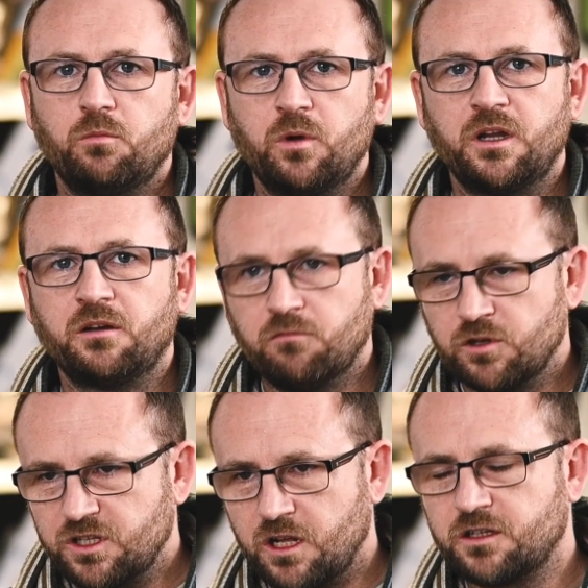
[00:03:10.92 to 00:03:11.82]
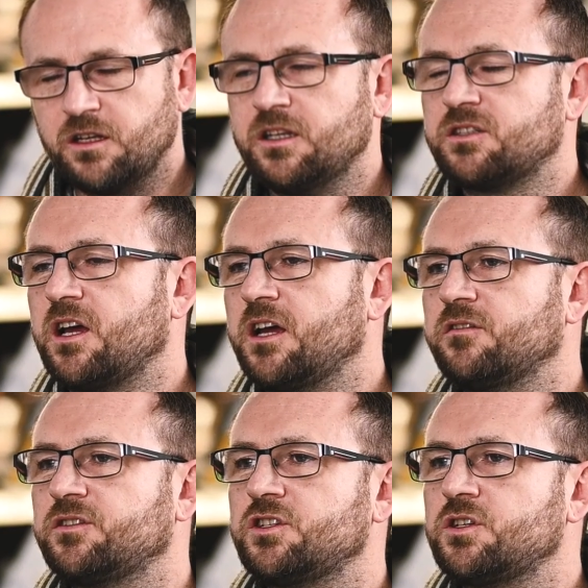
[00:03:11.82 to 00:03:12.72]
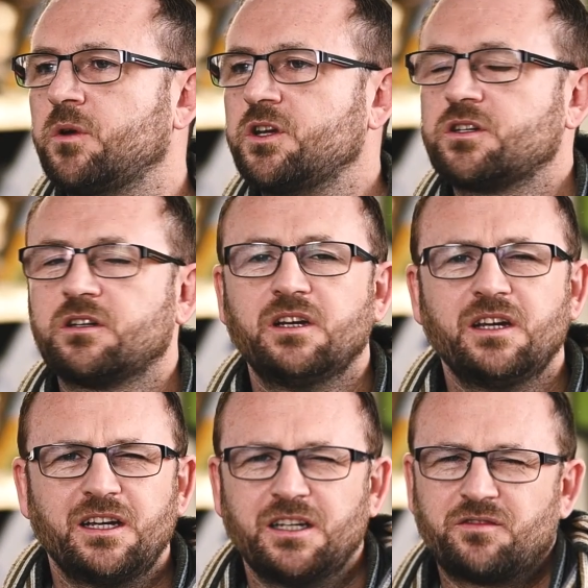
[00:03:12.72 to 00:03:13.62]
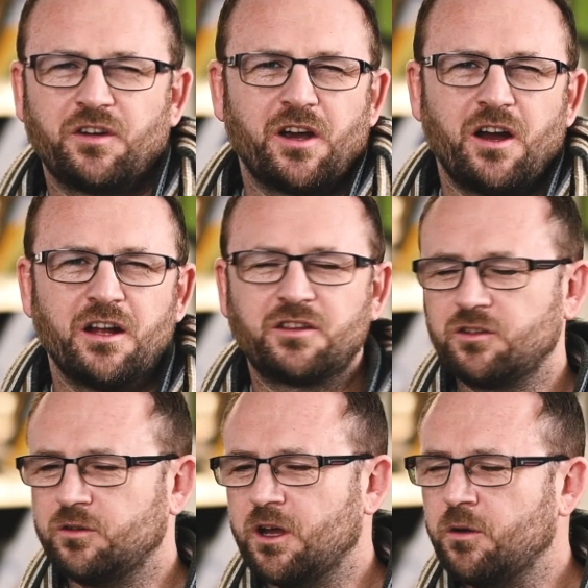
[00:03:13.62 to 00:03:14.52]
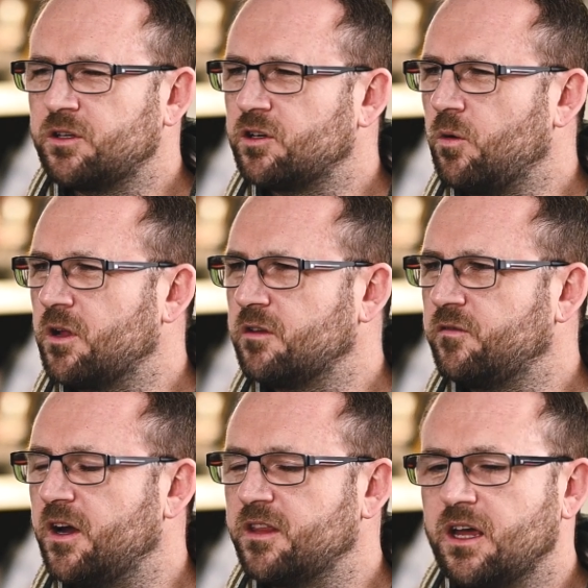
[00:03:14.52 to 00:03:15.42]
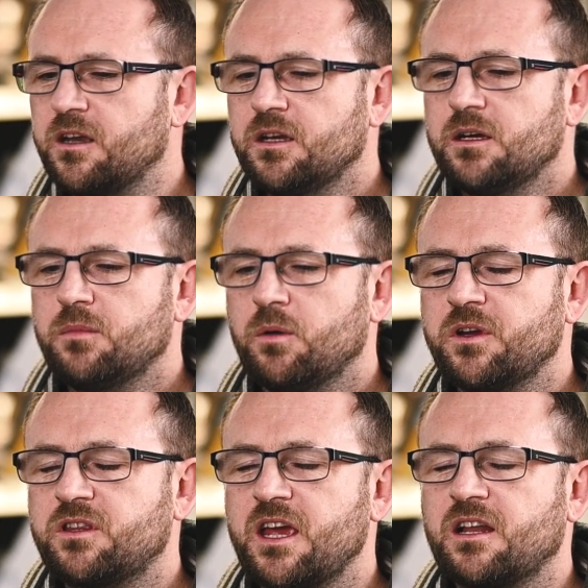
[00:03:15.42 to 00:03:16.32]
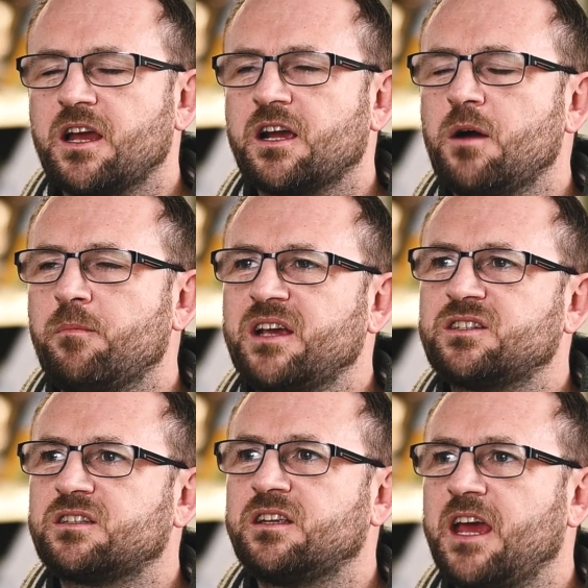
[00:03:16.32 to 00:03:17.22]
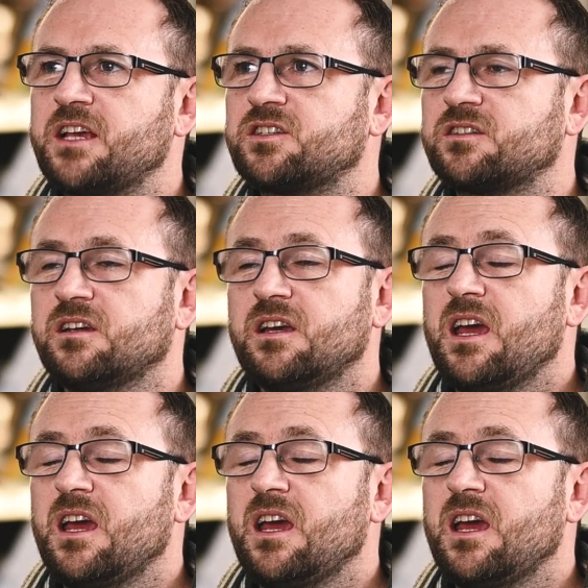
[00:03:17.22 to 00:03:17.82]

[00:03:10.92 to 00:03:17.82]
will it result in this kind of situation? It's very hard to know and to quantify that. But we take like our best guess,